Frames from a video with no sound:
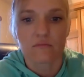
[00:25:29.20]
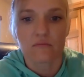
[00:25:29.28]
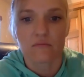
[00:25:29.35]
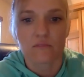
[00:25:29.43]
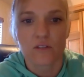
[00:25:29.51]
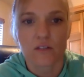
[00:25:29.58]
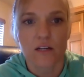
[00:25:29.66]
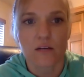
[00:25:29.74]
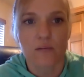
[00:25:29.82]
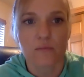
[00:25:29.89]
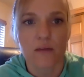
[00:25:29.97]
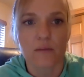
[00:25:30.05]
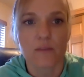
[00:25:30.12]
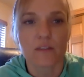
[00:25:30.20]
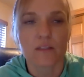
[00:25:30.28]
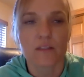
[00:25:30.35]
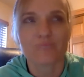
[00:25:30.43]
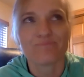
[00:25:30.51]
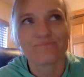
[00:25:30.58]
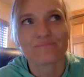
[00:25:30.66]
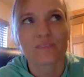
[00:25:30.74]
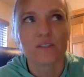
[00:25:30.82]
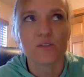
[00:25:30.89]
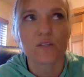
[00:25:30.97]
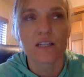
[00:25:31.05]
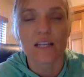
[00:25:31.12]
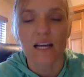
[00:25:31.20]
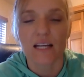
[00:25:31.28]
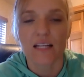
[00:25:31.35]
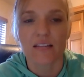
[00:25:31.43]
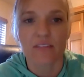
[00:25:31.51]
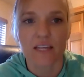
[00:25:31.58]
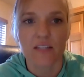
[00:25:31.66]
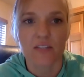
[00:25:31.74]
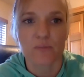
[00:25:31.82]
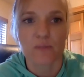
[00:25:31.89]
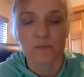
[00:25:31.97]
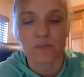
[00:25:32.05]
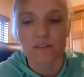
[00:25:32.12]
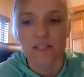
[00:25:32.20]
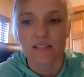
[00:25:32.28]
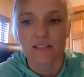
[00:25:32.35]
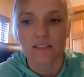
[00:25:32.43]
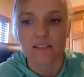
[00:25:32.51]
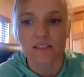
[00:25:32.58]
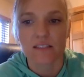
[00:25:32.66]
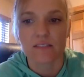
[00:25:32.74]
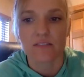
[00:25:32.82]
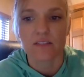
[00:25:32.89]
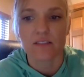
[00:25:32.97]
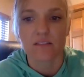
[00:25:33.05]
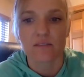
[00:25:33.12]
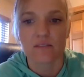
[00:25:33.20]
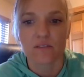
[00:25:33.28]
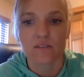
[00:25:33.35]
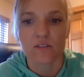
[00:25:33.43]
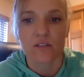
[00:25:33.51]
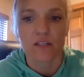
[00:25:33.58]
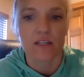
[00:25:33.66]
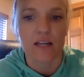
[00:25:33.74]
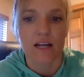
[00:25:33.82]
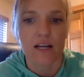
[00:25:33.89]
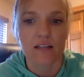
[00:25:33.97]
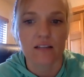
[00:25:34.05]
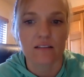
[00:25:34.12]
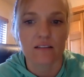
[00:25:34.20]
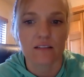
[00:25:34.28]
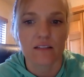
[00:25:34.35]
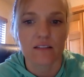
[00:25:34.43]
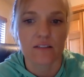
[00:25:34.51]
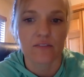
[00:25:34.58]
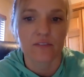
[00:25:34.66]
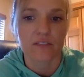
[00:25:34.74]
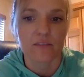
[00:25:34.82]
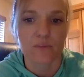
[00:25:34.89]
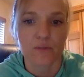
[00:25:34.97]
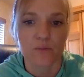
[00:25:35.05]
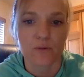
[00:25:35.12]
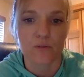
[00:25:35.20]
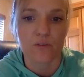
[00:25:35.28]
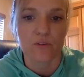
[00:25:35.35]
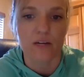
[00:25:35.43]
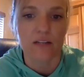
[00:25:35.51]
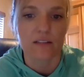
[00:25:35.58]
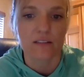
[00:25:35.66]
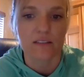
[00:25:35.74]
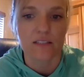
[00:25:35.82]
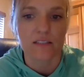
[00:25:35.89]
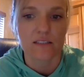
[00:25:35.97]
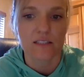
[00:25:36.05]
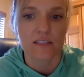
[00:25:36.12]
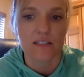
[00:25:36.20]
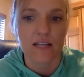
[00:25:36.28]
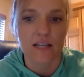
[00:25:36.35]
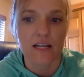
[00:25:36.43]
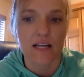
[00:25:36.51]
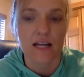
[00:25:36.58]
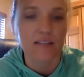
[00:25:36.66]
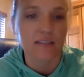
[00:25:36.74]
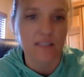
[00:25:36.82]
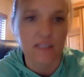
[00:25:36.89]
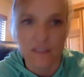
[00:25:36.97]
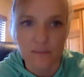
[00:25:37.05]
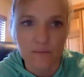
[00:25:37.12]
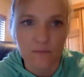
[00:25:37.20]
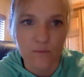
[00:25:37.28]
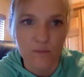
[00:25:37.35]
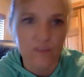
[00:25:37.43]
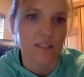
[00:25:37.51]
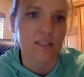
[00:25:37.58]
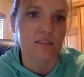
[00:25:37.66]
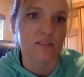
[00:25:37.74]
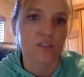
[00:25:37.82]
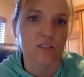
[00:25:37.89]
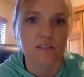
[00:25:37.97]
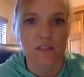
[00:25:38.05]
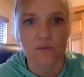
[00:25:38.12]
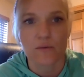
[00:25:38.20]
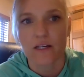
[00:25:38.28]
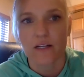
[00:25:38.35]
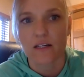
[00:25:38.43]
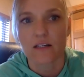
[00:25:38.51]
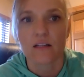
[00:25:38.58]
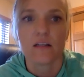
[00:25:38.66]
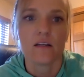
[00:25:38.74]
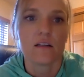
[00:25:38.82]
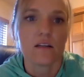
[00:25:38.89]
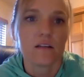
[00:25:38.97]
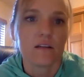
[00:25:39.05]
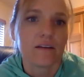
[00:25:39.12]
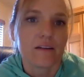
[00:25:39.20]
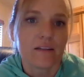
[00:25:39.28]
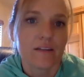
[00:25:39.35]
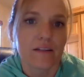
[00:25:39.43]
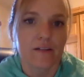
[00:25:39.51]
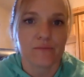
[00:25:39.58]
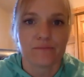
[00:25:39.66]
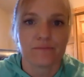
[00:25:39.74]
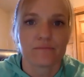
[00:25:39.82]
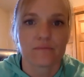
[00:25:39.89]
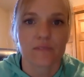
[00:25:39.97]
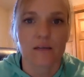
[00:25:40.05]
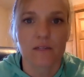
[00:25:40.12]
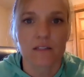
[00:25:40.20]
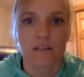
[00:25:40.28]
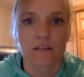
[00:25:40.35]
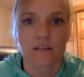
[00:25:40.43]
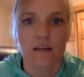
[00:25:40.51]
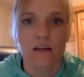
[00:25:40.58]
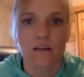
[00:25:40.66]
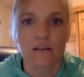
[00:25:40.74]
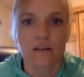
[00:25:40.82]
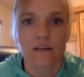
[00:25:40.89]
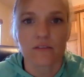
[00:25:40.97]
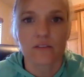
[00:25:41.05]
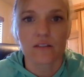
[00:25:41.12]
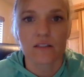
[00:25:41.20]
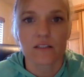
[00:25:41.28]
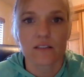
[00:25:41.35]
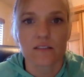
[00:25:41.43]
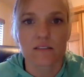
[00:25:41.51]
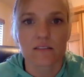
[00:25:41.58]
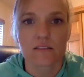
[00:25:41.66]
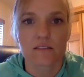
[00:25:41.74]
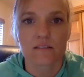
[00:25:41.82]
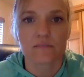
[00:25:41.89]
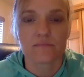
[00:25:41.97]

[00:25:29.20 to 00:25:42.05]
look up, I mean, you can kind of gauge people's sizes, even looking at like their Facebook profile and things like that, asking them what size jeans they wear. You know, I mean, I feel like it's